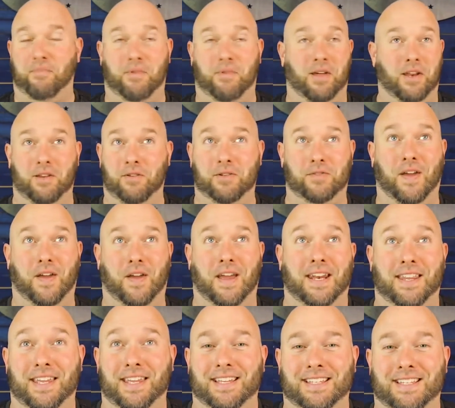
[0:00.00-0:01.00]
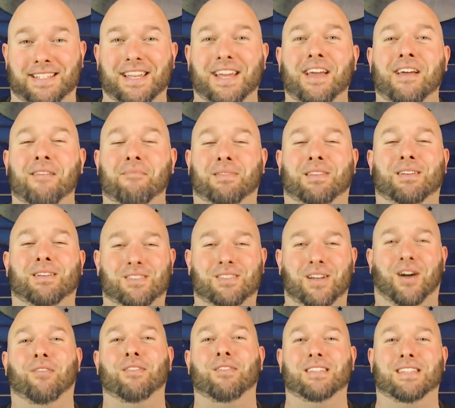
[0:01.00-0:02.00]
I'm not a huge fan of this, but there's
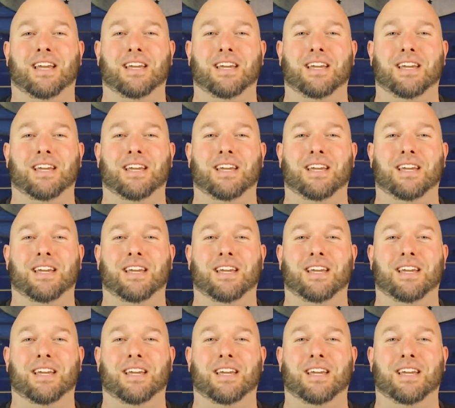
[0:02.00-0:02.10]
always